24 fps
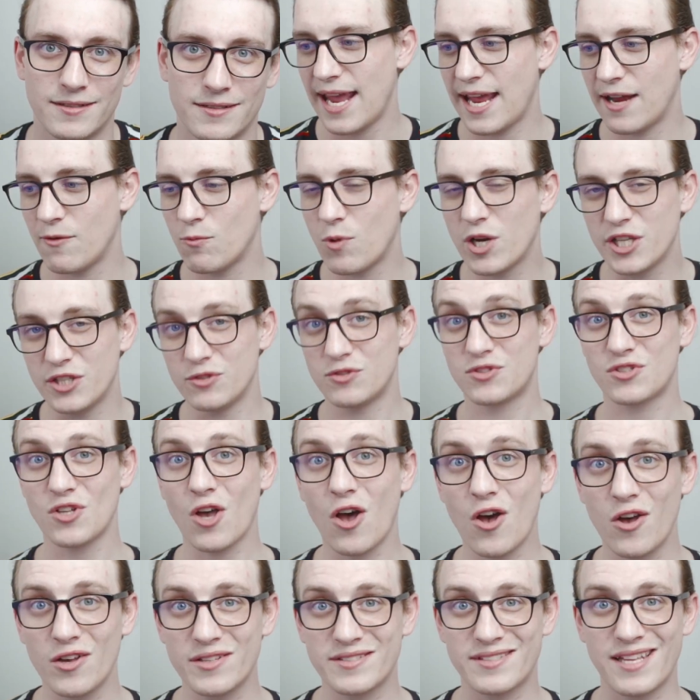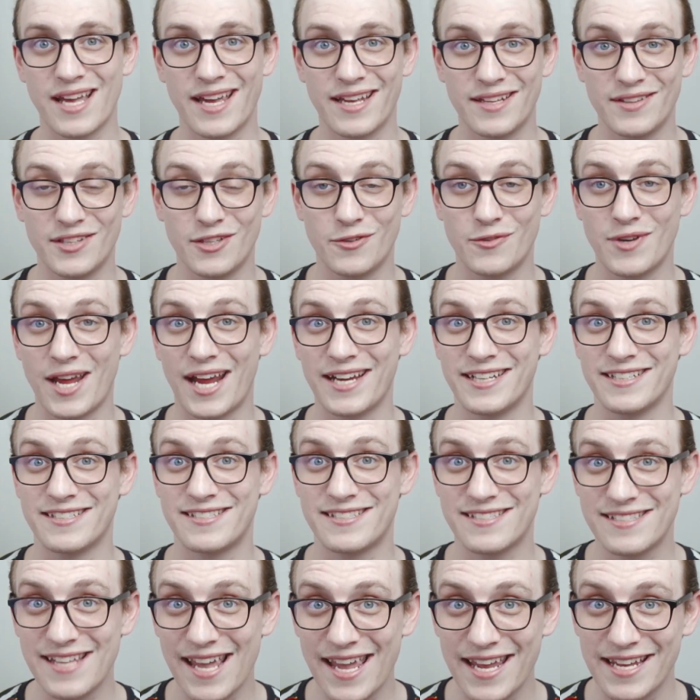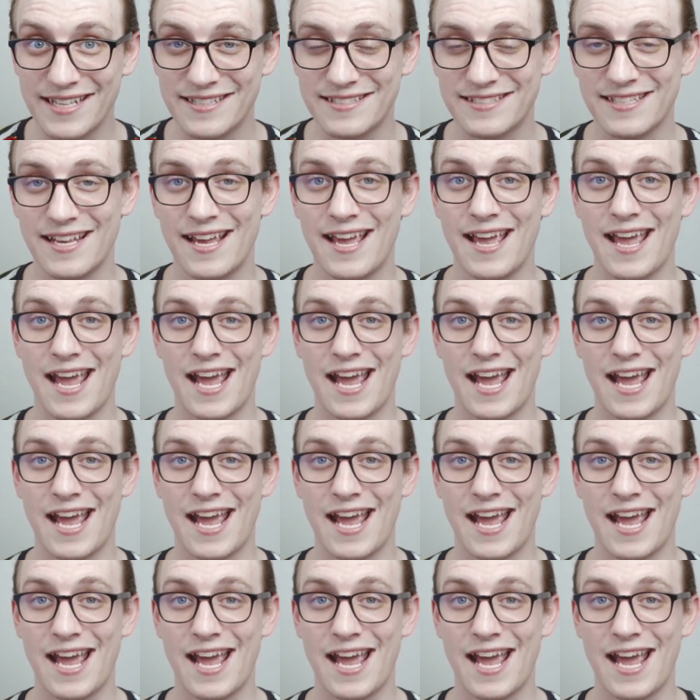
And what you saw is that in the United States,